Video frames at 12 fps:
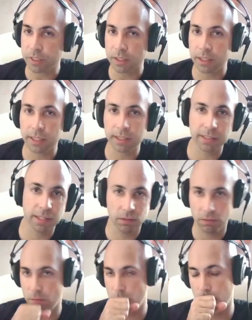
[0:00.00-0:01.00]
And I'll say,
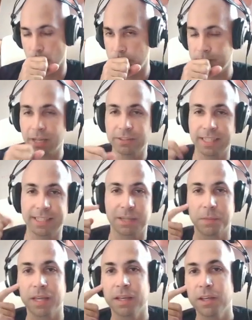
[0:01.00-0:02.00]
now it's asking
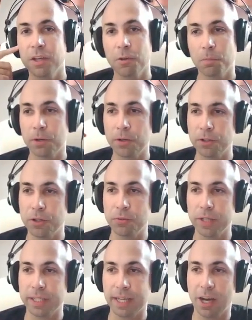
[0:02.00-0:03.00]
me, per
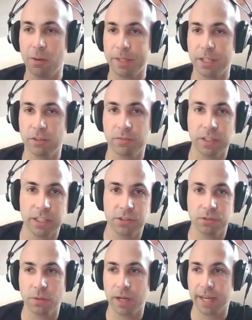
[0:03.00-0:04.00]
unit, how many of these
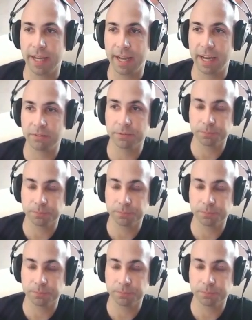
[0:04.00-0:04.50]
do I have?